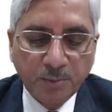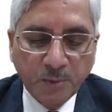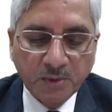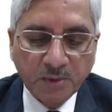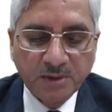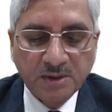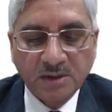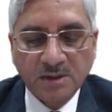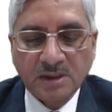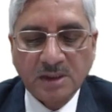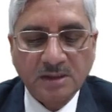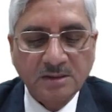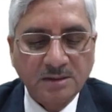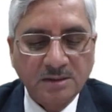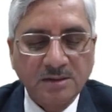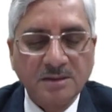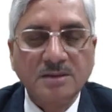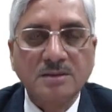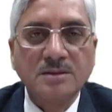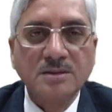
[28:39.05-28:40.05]
both the
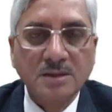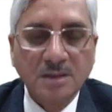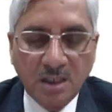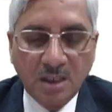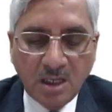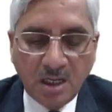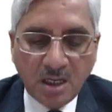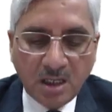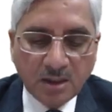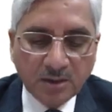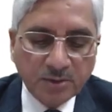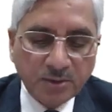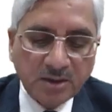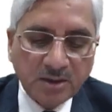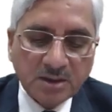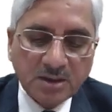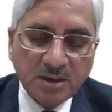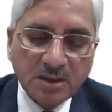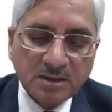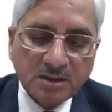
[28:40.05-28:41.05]
transients. So
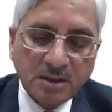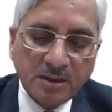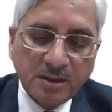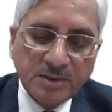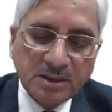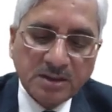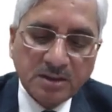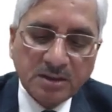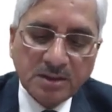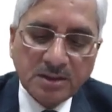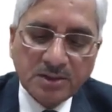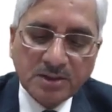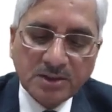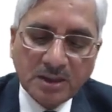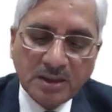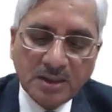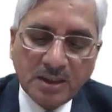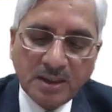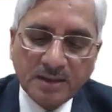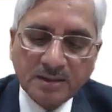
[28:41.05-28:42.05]
the system is
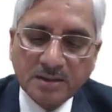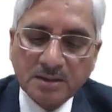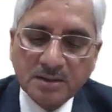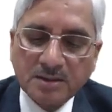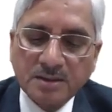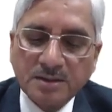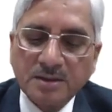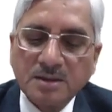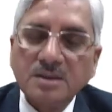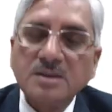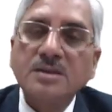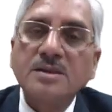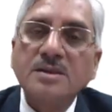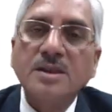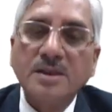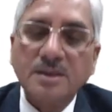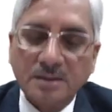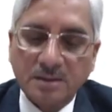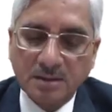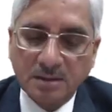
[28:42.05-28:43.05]
initially at steady
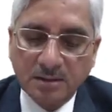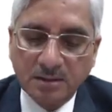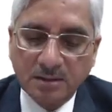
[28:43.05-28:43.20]
state.